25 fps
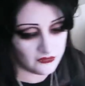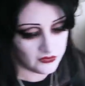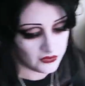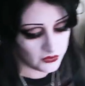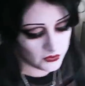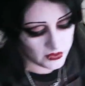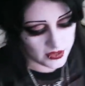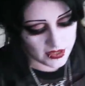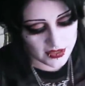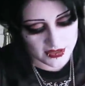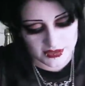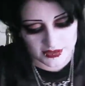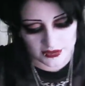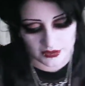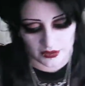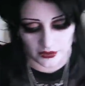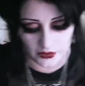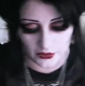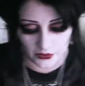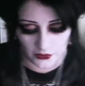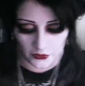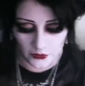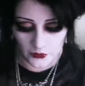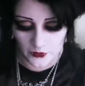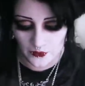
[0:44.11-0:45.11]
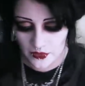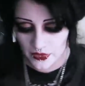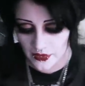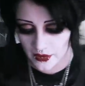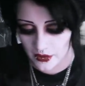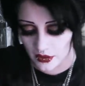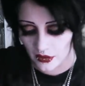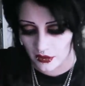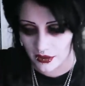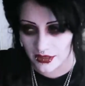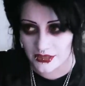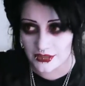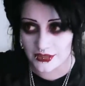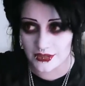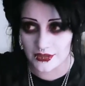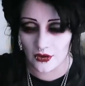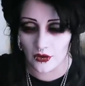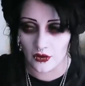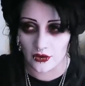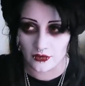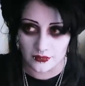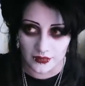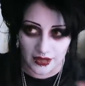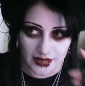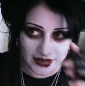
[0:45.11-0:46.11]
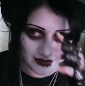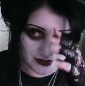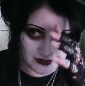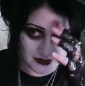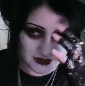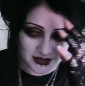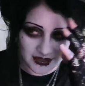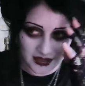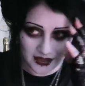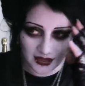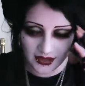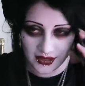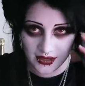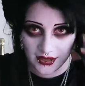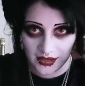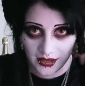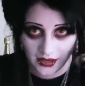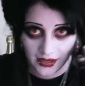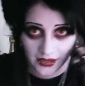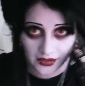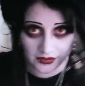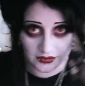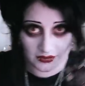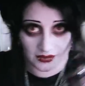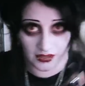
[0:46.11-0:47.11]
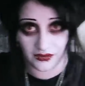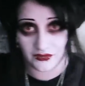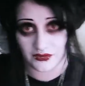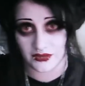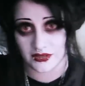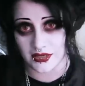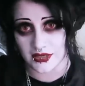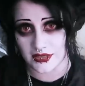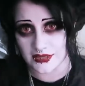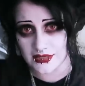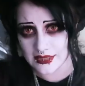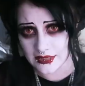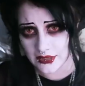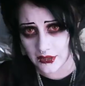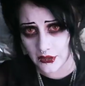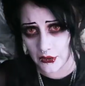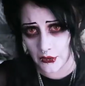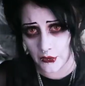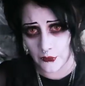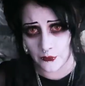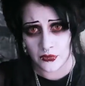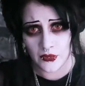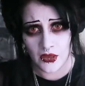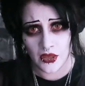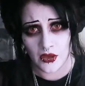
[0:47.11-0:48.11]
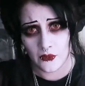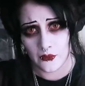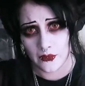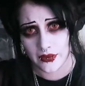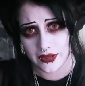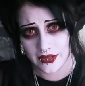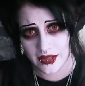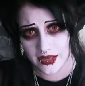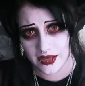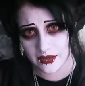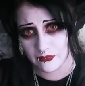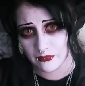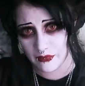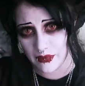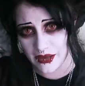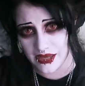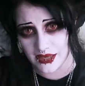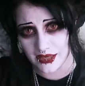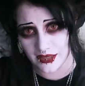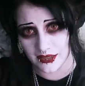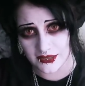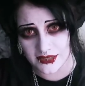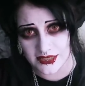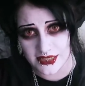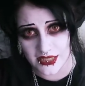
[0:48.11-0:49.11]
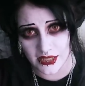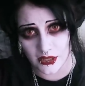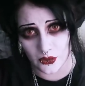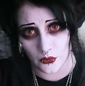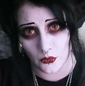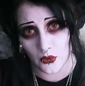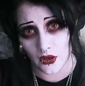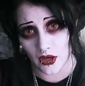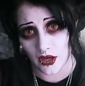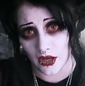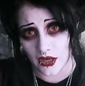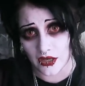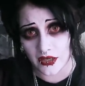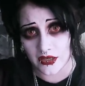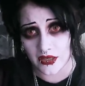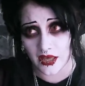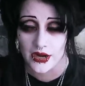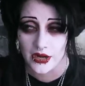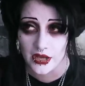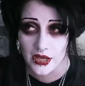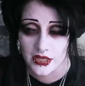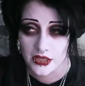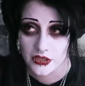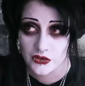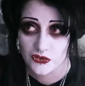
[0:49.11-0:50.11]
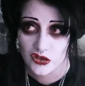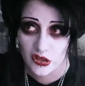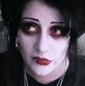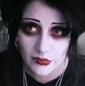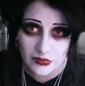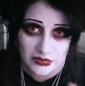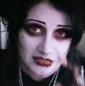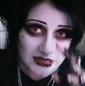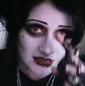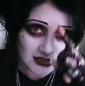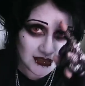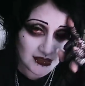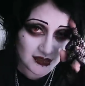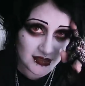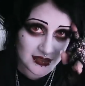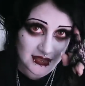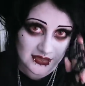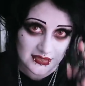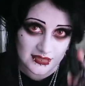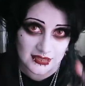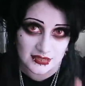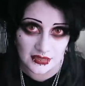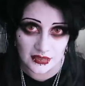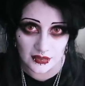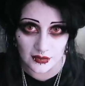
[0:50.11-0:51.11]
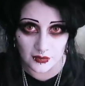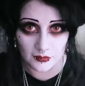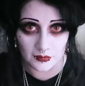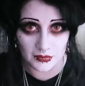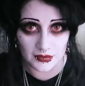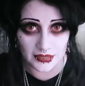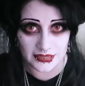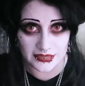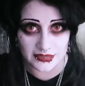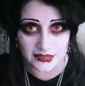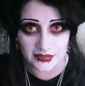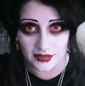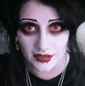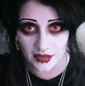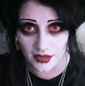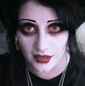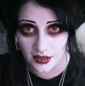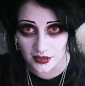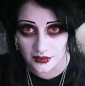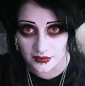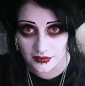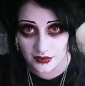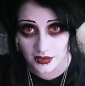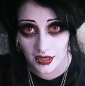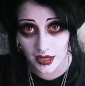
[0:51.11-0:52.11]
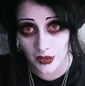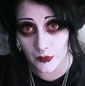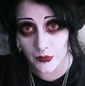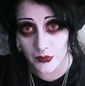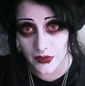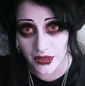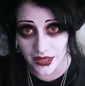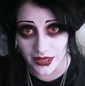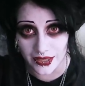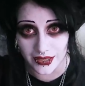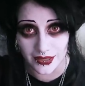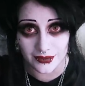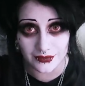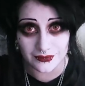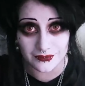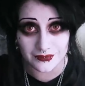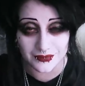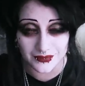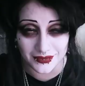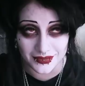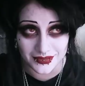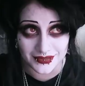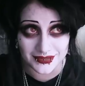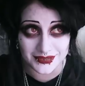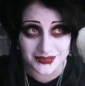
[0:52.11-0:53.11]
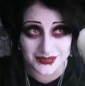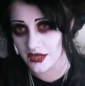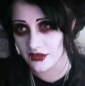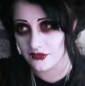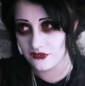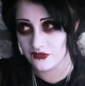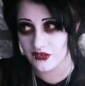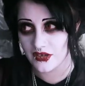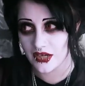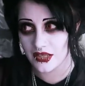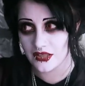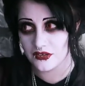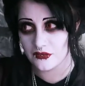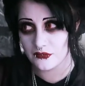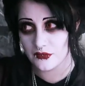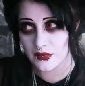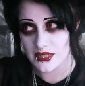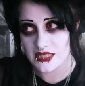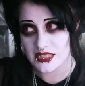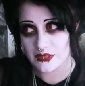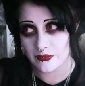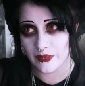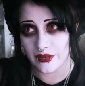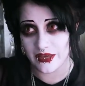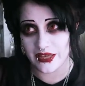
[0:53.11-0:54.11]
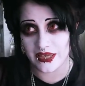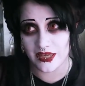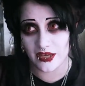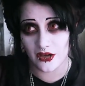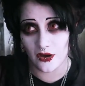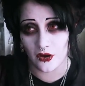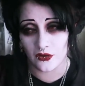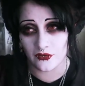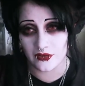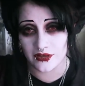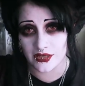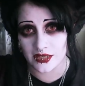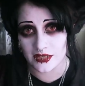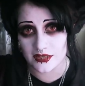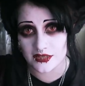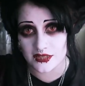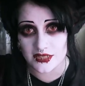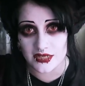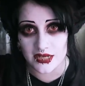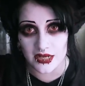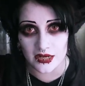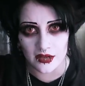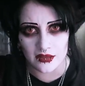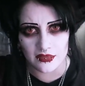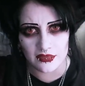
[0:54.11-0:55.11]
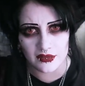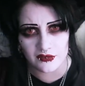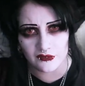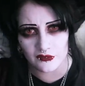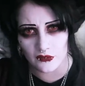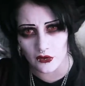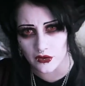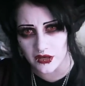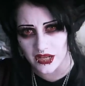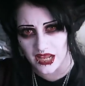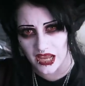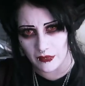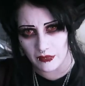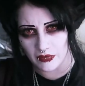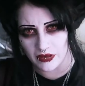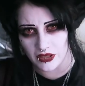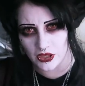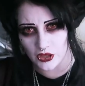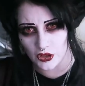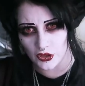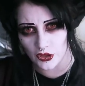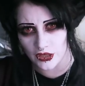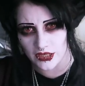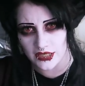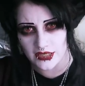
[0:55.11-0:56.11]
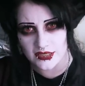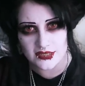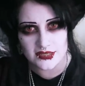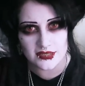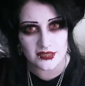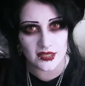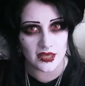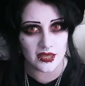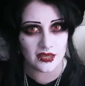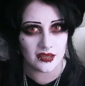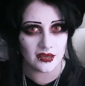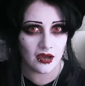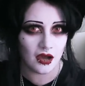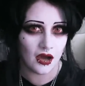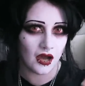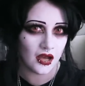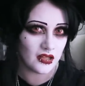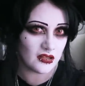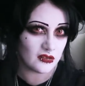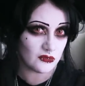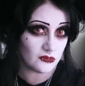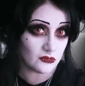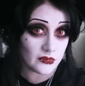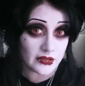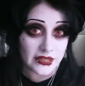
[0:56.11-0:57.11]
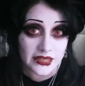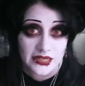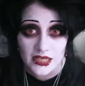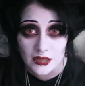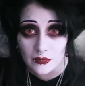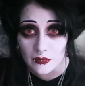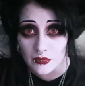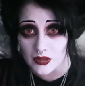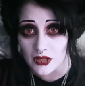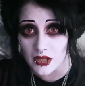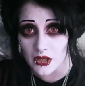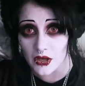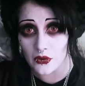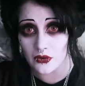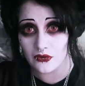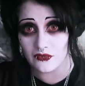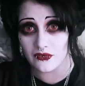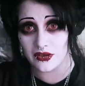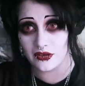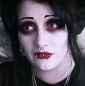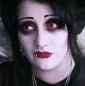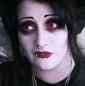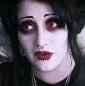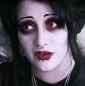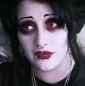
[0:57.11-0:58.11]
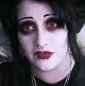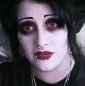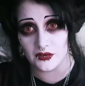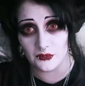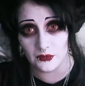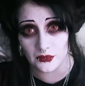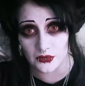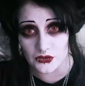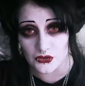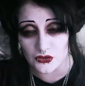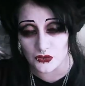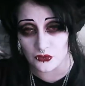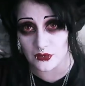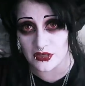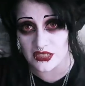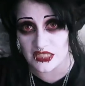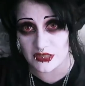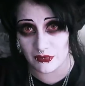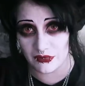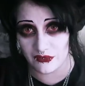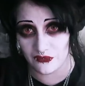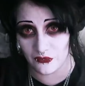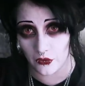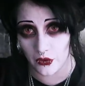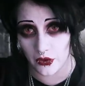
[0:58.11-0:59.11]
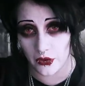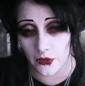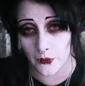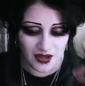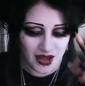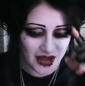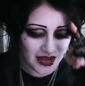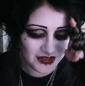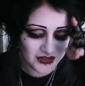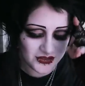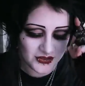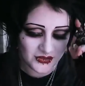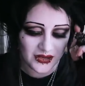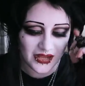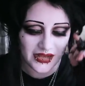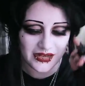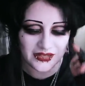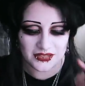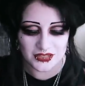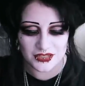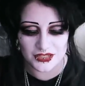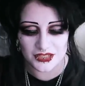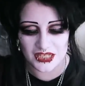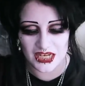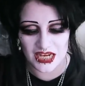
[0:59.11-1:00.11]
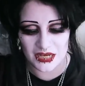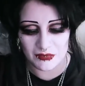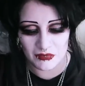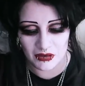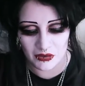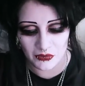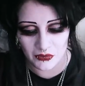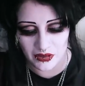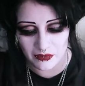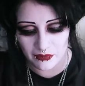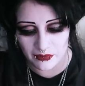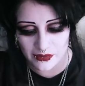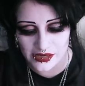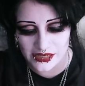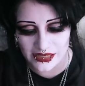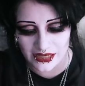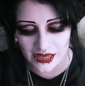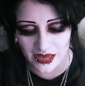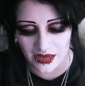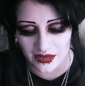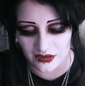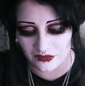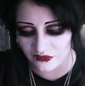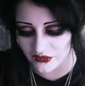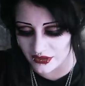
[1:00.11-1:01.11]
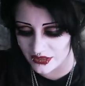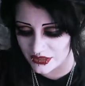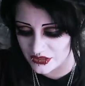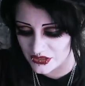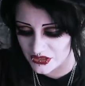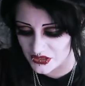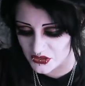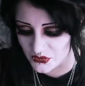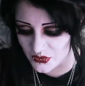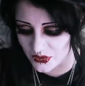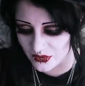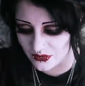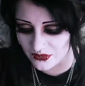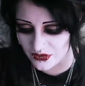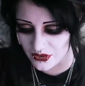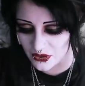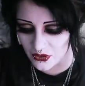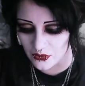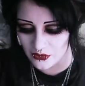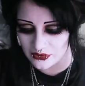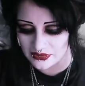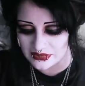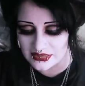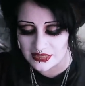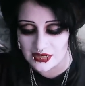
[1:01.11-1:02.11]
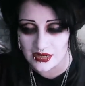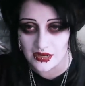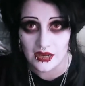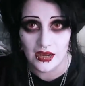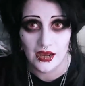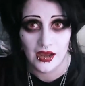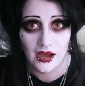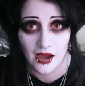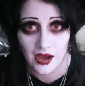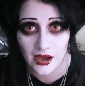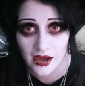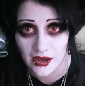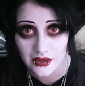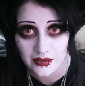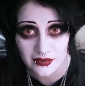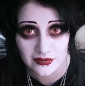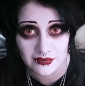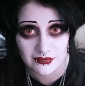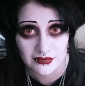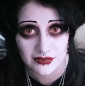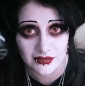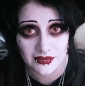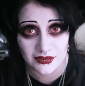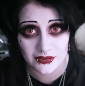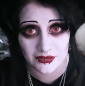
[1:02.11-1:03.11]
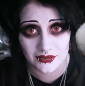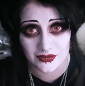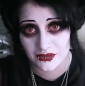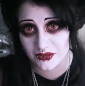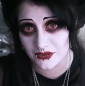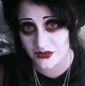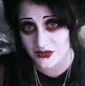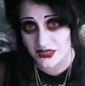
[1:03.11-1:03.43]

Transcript: a few years ago, like 10, 11 years ago, we had like a baking day at work and I contributed these little bleeding heart cupcake things. I'd found the recipe on the internet, I think on Epicurious, like I'll link it below if I can find the original recipe for you. I do like to share my wee baking adventures with you and I think you